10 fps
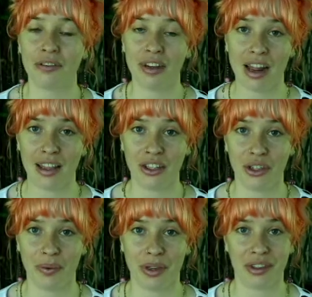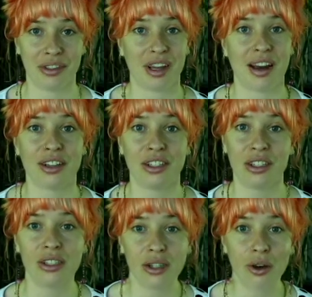Phenology wheels are
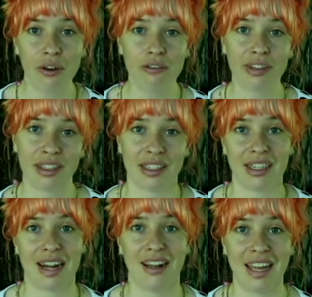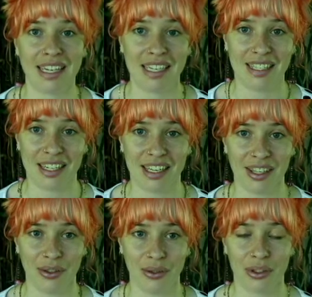so versatile and easy to
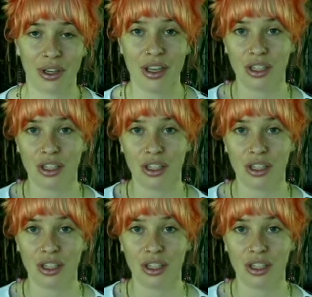use.